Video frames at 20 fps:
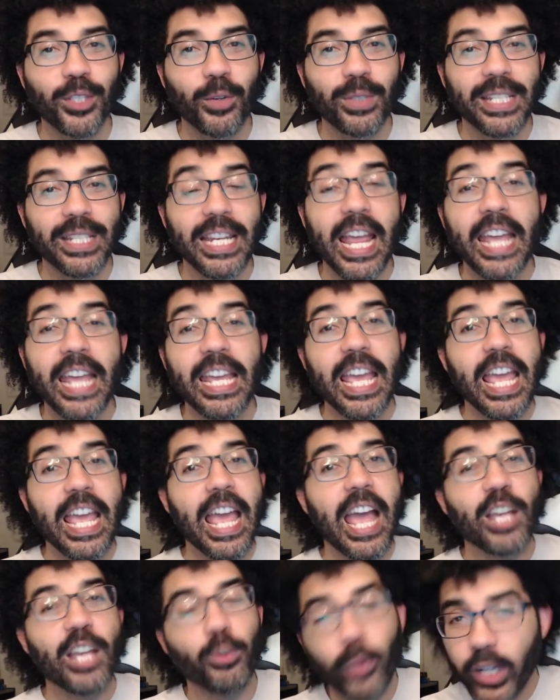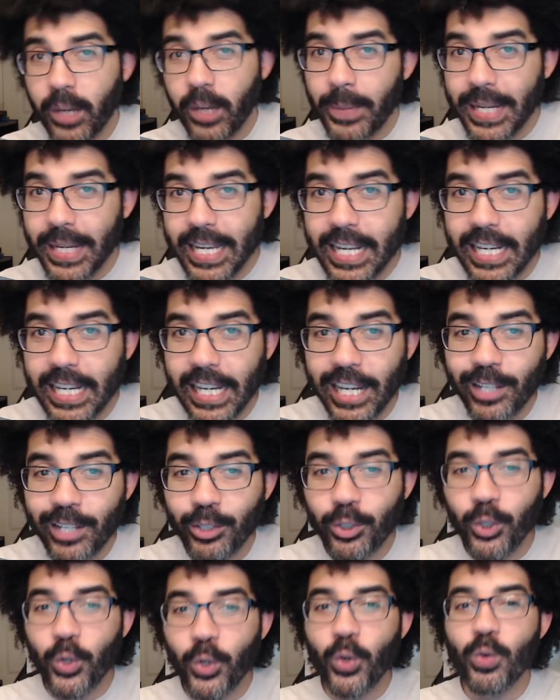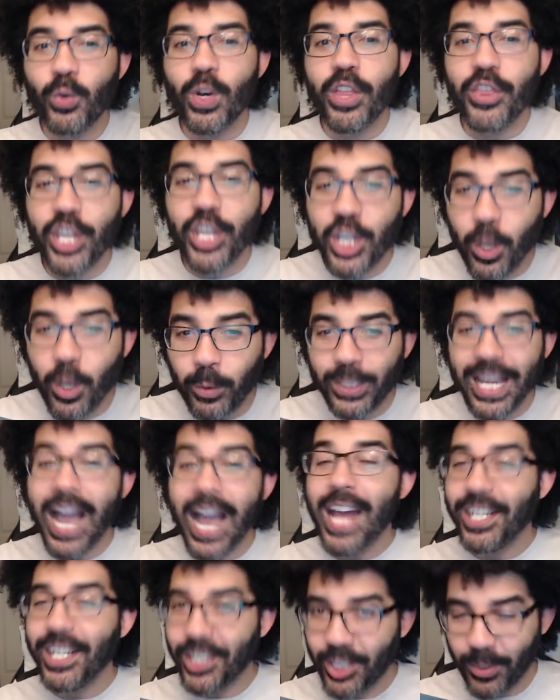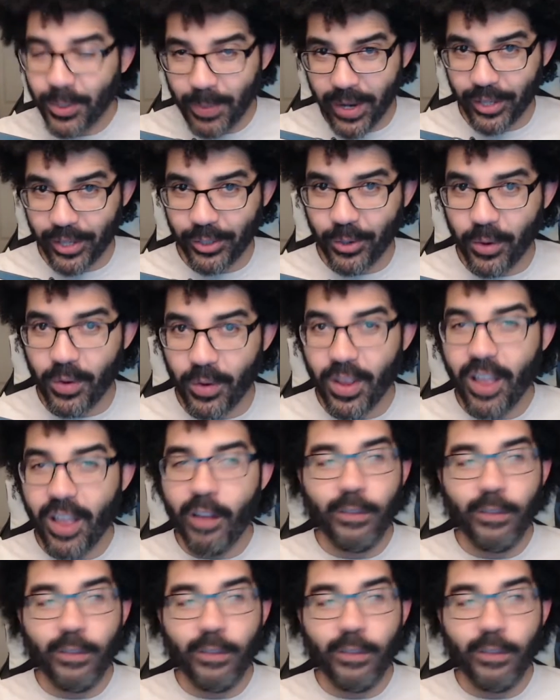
today as we're going to be getting into the Yodonna special,